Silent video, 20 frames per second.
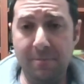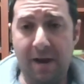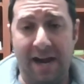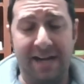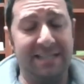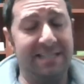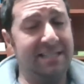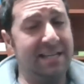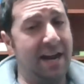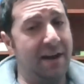
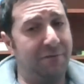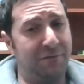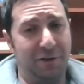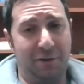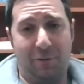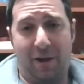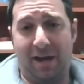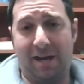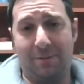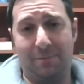I
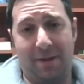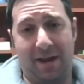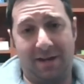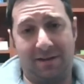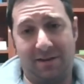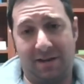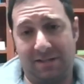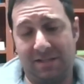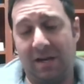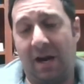definitely
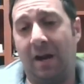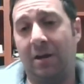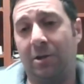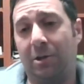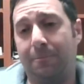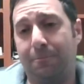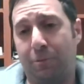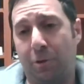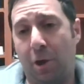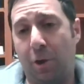recommend a
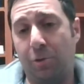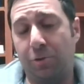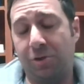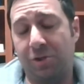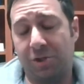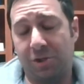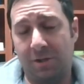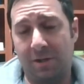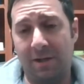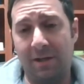tunnel
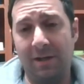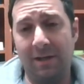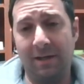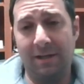approach.